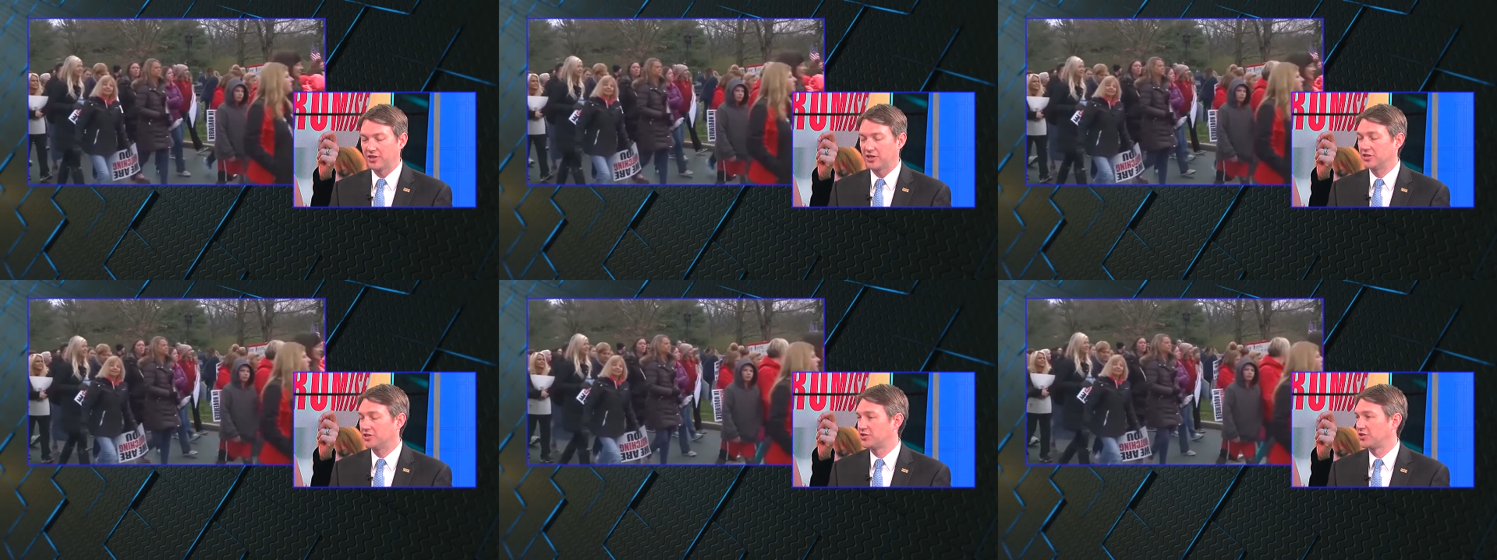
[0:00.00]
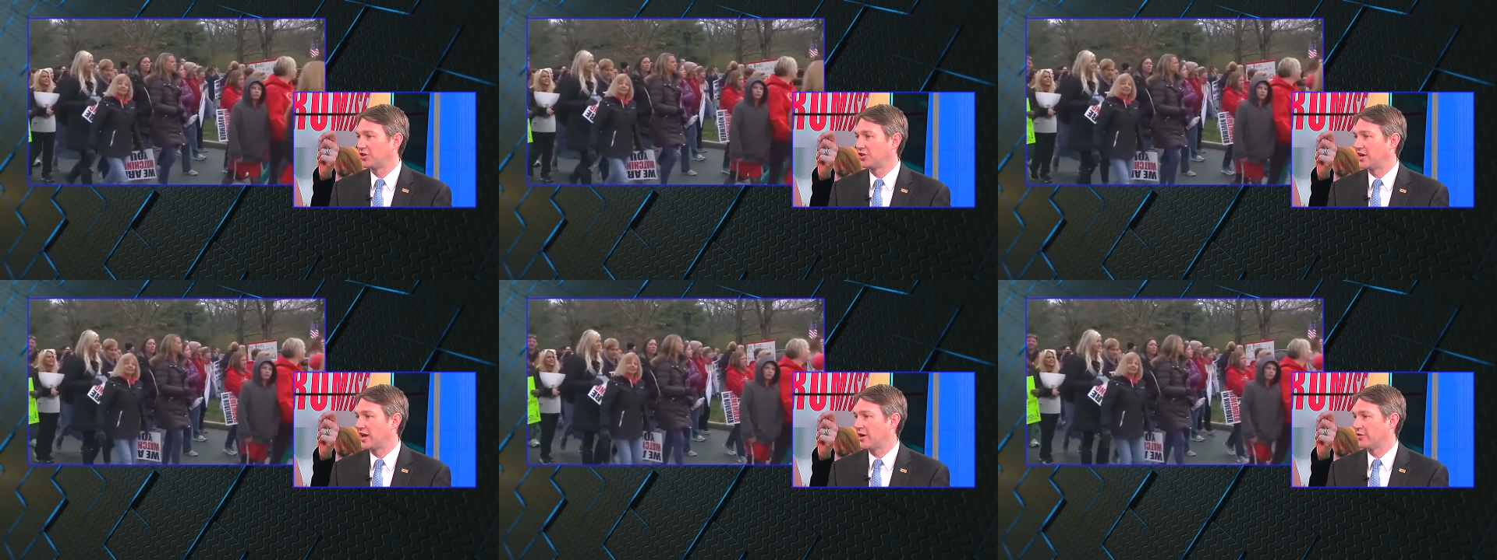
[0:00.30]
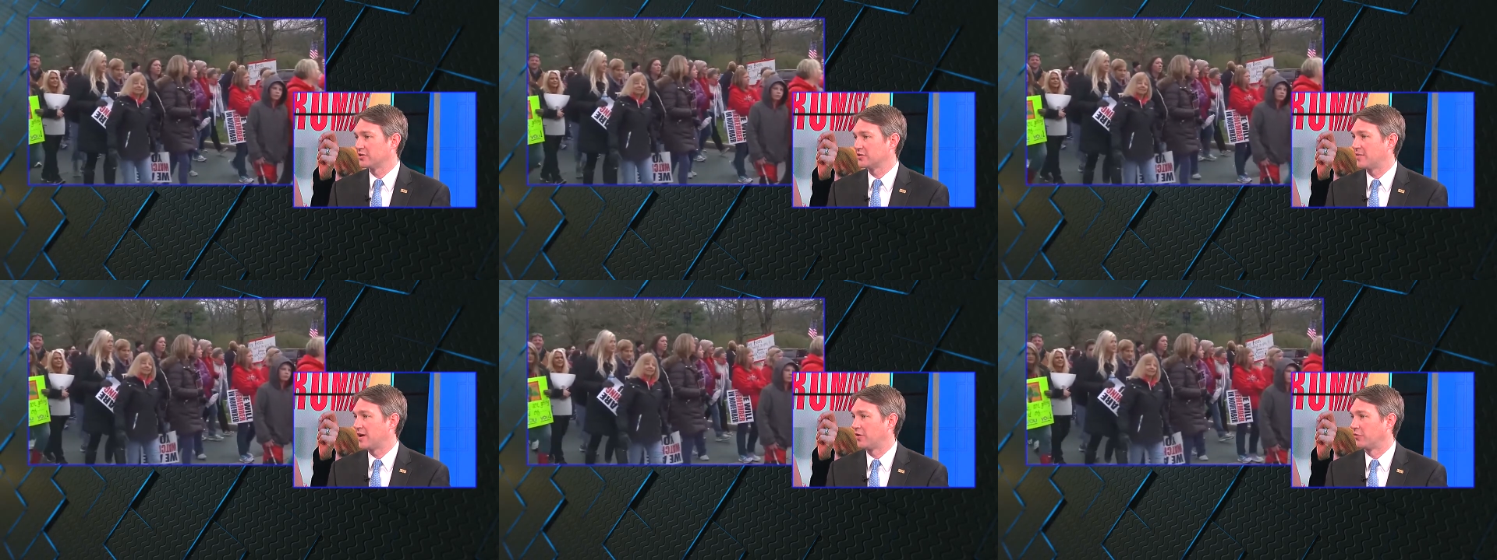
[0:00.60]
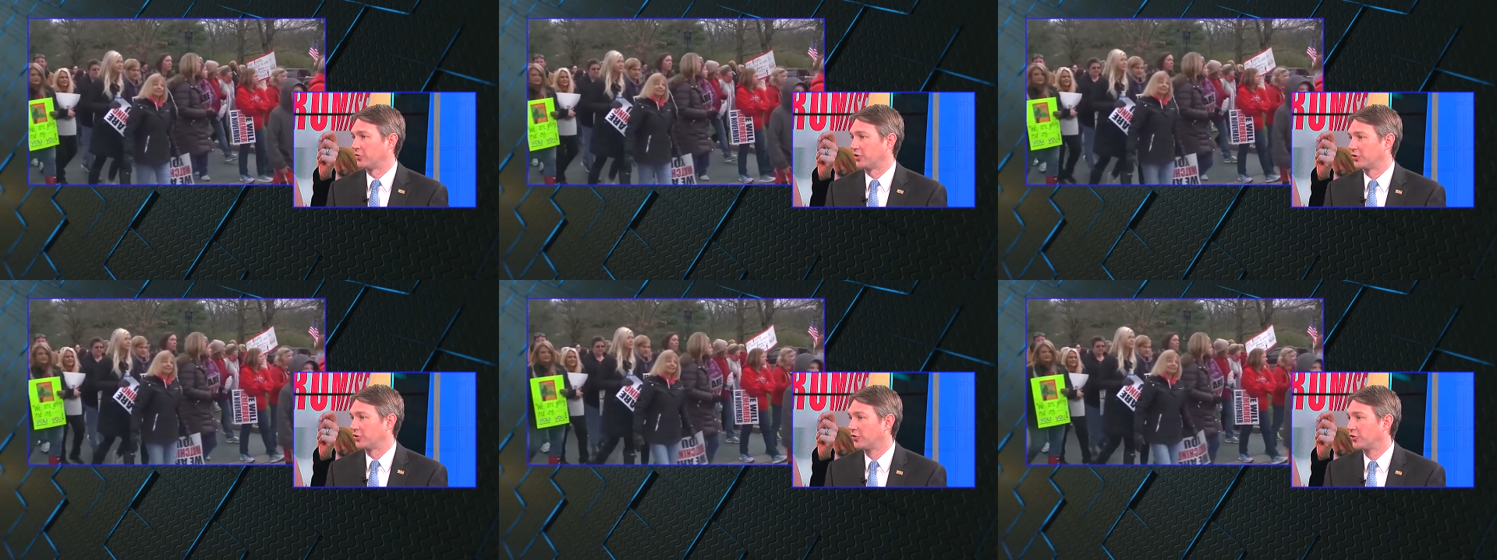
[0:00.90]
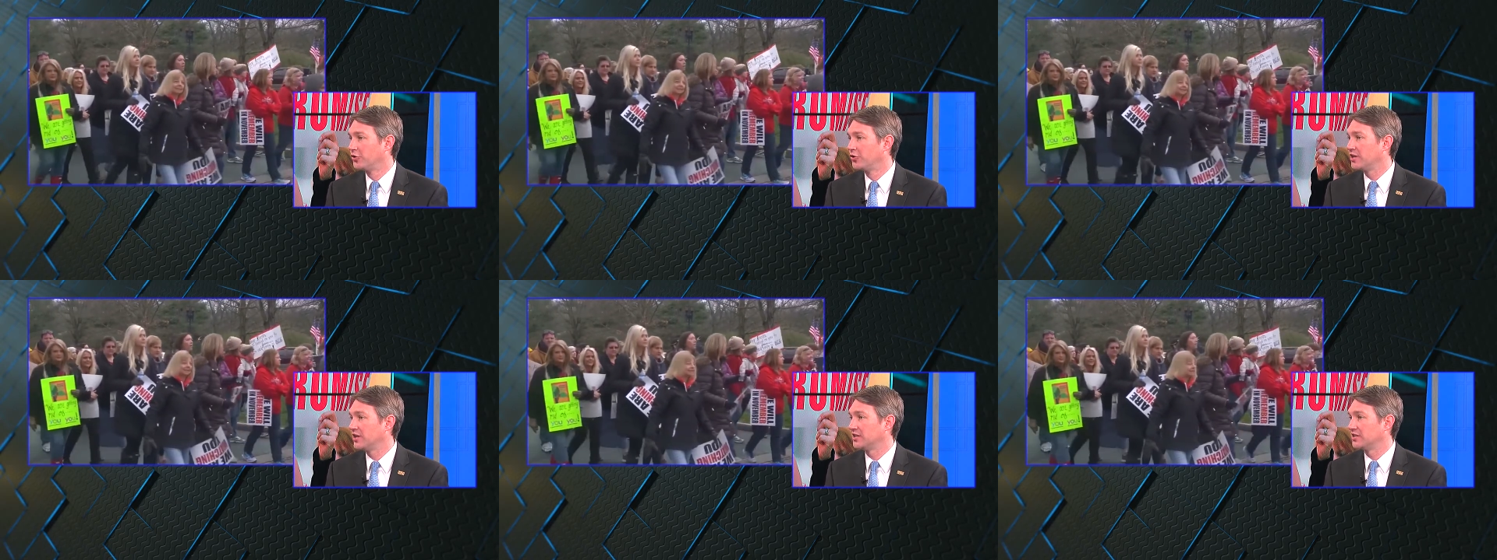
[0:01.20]
concern now is about
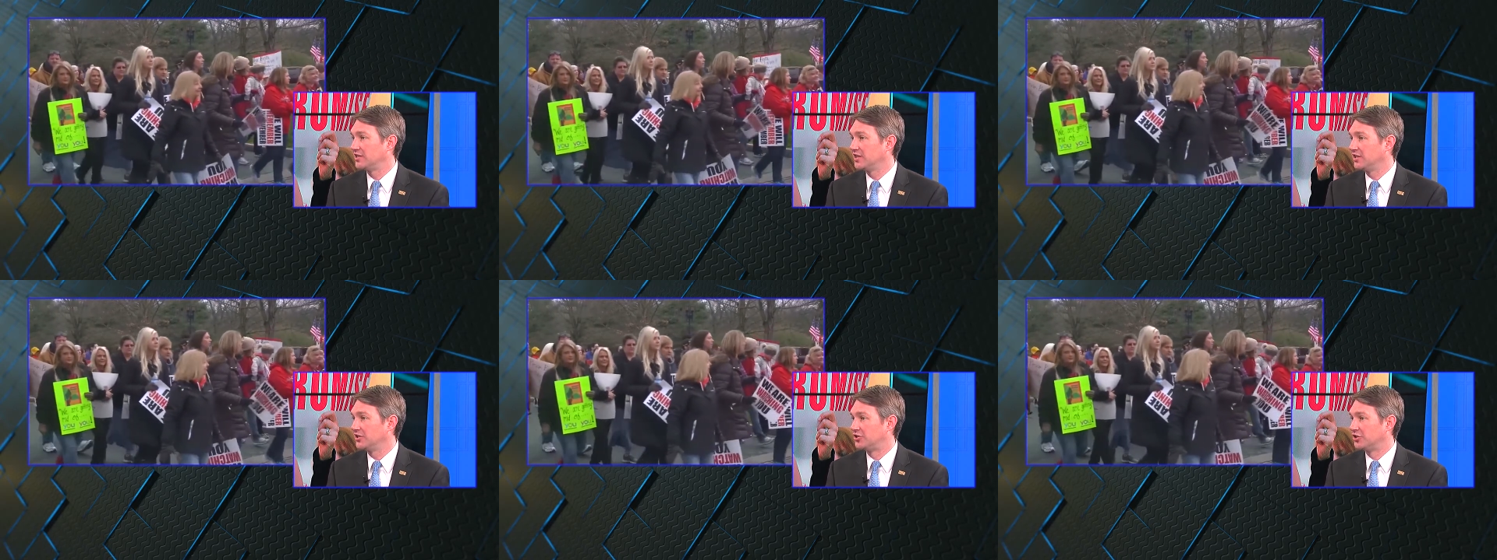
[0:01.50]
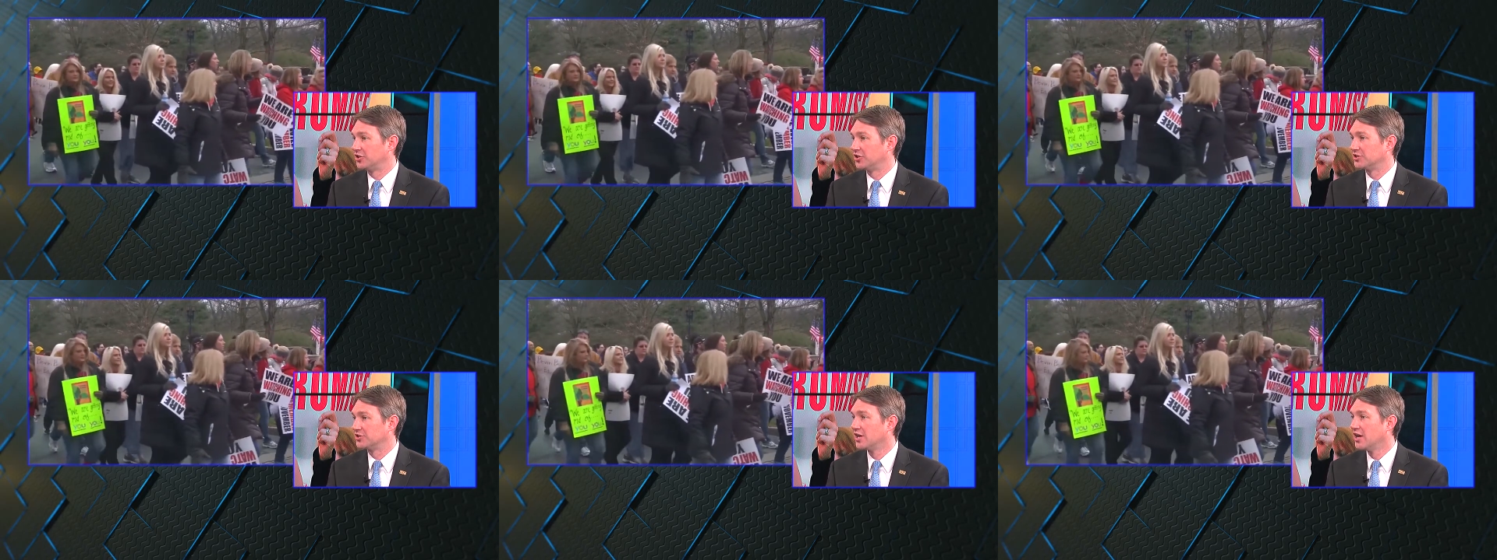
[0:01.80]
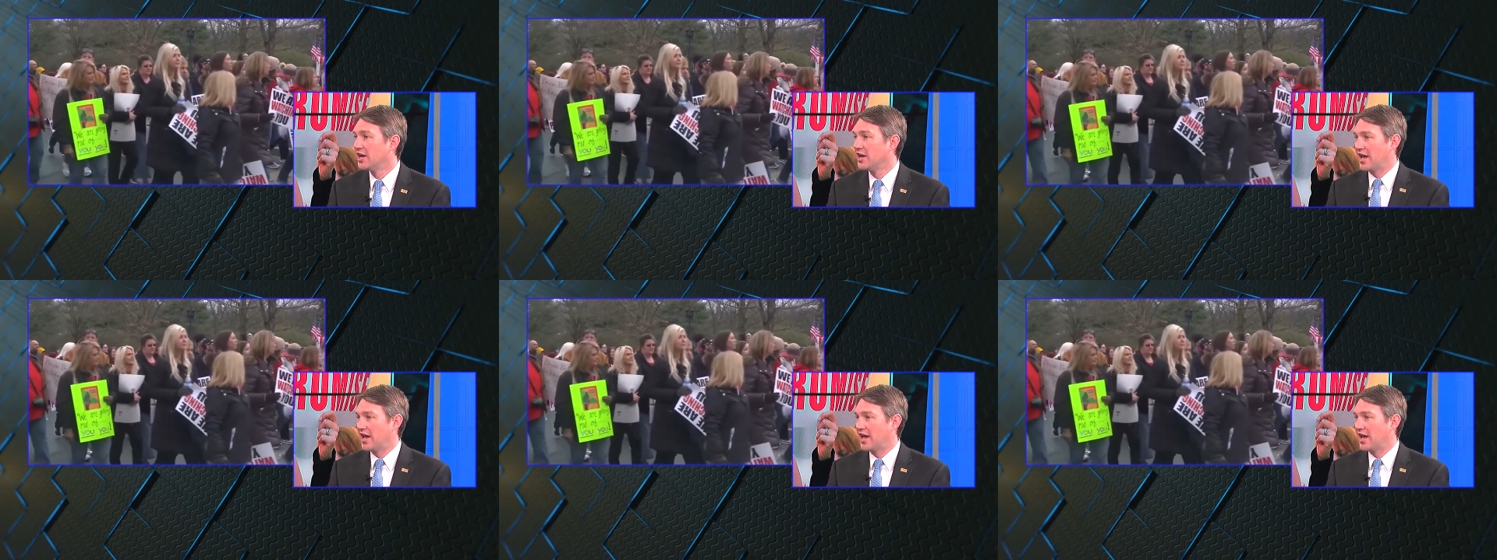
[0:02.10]
recruiting teachers.